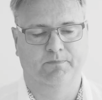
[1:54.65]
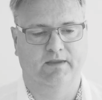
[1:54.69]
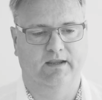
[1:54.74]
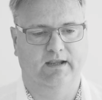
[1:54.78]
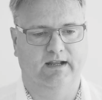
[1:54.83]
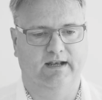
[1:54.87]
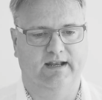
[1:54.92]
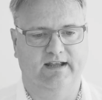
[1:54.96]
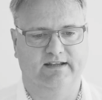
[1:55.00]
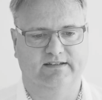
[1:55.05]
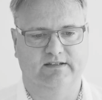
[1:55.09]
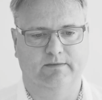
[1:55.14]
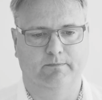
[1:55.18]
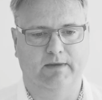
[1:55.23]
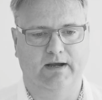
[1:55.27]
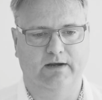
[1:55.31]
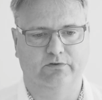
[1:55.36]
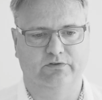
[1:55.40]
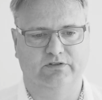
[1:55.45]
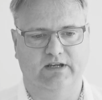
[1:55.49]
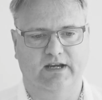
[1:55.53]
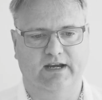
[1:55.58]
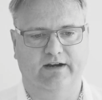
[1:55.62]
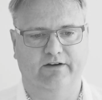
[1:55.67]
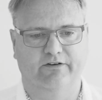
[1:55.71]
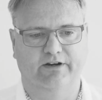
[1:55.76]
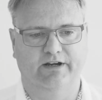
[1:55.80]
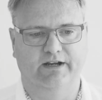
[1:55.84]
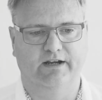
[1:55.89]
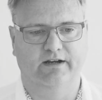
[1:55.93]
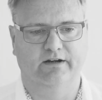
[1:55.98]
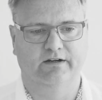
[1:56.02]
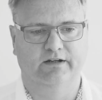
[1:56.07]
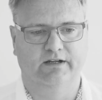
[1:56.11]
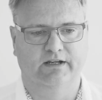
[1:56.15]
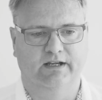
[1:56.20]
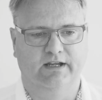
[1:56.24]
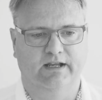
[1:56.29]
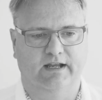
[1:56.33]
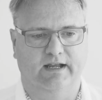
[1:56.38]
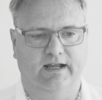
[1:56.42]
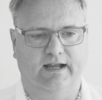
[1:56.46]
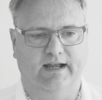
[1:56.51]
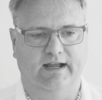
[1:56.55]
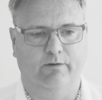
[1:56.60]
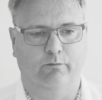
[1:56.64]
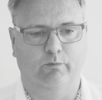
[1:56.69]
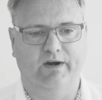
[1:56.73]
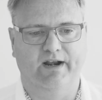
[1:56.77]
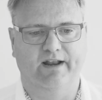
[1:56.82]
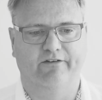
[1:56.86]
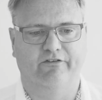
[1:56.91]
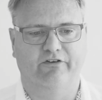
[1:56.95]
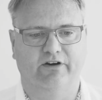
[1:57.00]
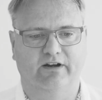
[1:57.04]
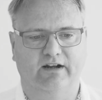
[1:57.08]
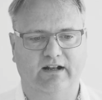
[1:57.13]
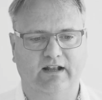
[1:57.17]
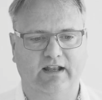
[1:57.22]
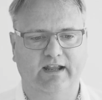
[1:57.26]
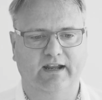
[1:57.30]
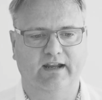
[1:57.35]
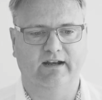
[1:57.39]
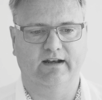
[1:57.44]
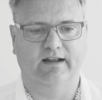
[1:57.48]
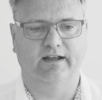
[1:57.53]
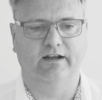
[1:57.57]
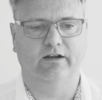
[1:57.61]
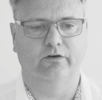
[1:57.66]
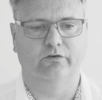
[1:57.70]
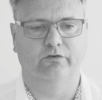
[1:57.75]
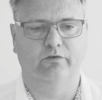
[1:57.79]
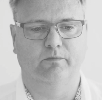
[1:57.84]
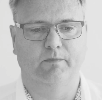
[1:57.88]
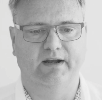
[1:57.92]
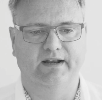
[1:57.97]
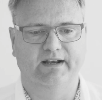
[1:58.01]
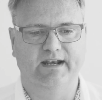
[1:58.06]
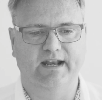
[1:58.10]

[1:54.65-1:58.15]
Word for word: It has a mouse area whenever I click it, I go to my